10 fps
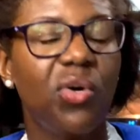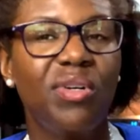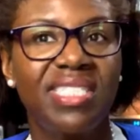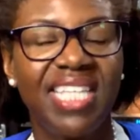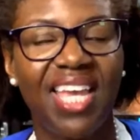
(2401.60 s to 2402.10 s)
or
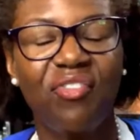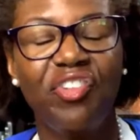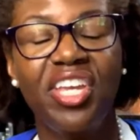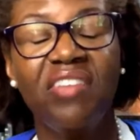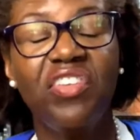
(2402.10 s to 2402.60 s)

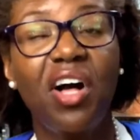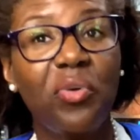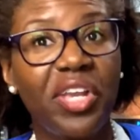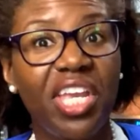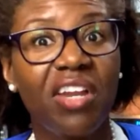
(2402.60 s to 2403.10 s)
savory. If y'all
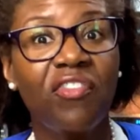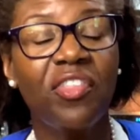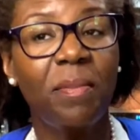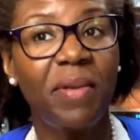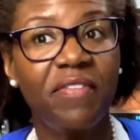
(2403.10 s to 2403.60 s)
were here for
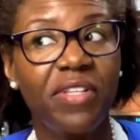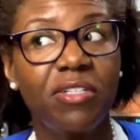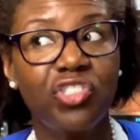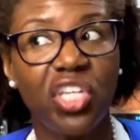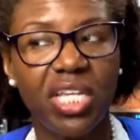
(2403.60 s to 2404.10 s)
the buffalo
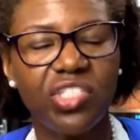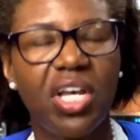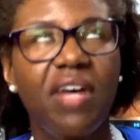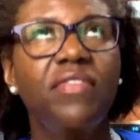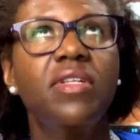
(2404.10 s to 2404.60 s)
chicken
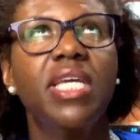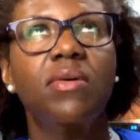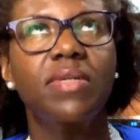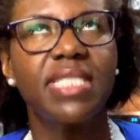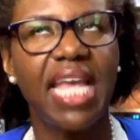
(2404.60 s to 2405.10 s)
chaffle, it
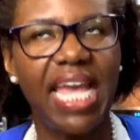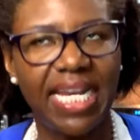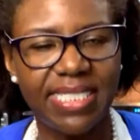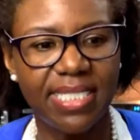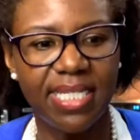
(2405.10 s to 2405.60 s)
was
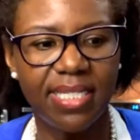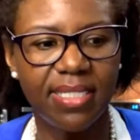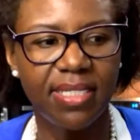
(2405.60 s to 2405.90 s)
excellent.